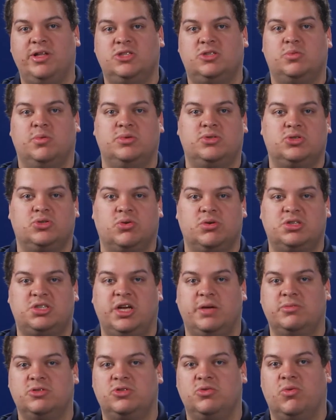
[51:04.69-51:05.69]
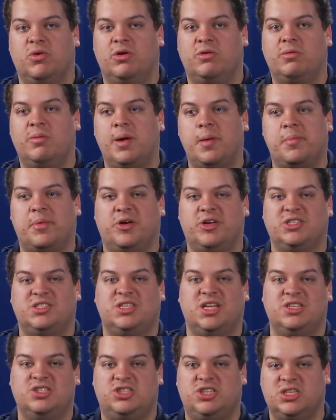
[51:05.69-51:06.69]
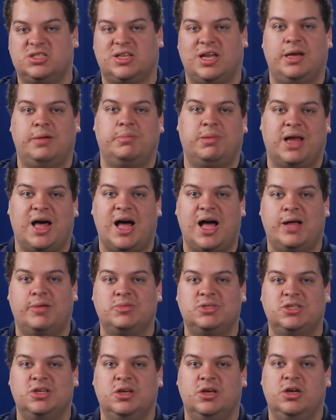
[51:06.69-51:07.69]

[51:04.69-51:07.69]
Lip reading: with storage tables you want to remember is that just like Blobs,